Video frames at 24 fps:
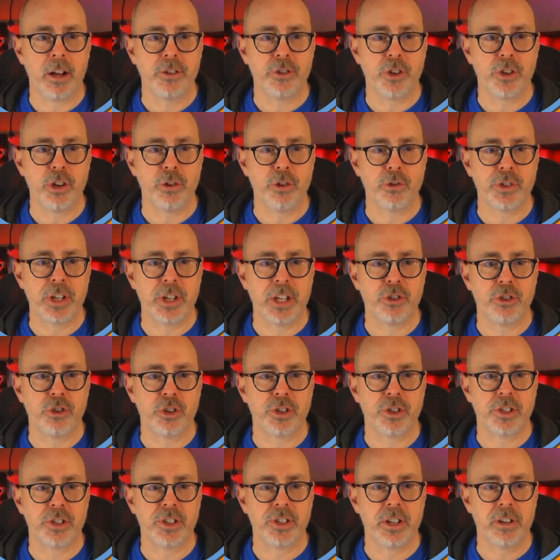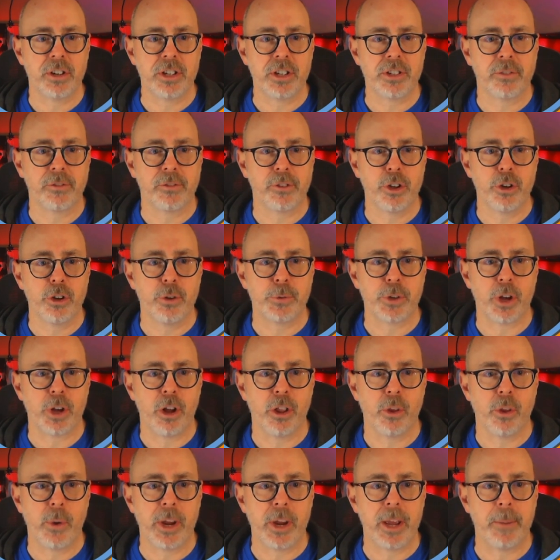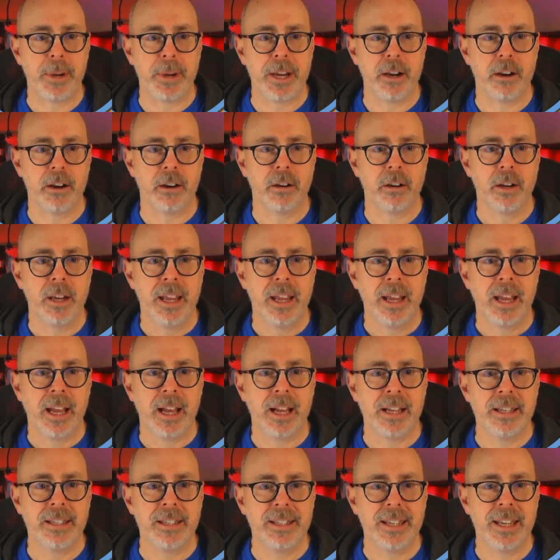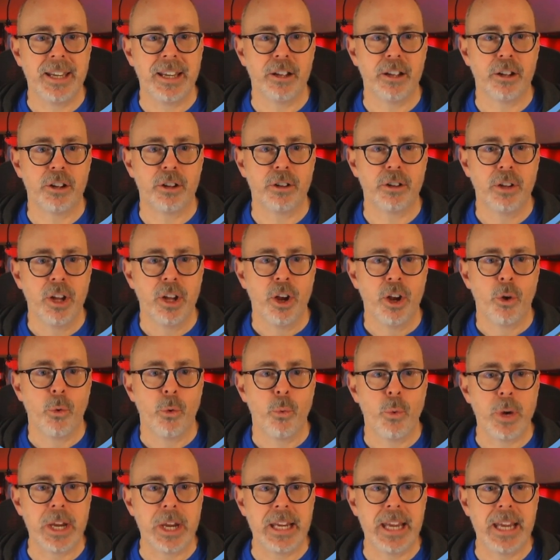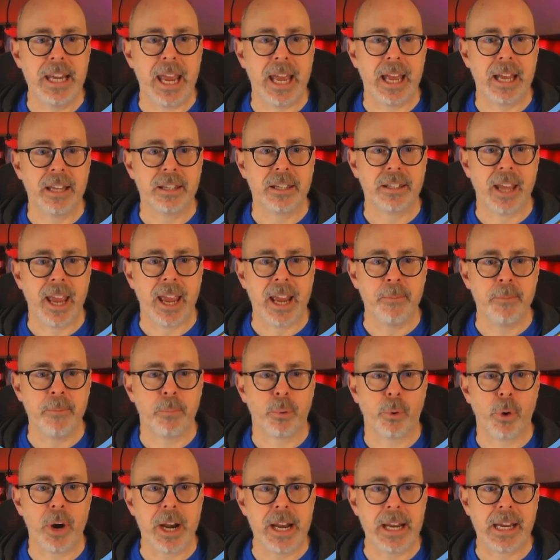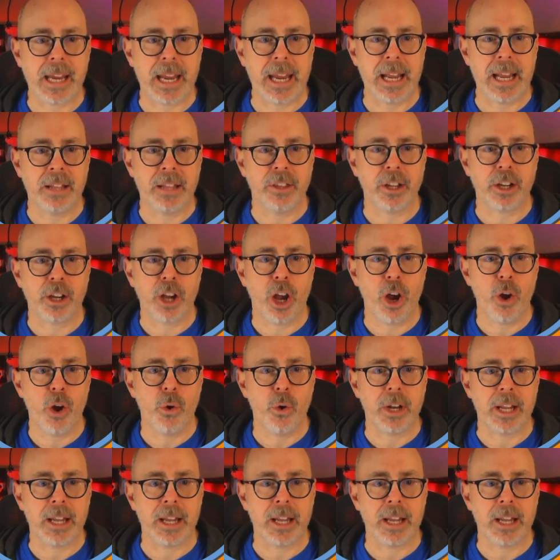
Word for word: So you'll see it's just a series of loops all the way up here until we get a break in the code.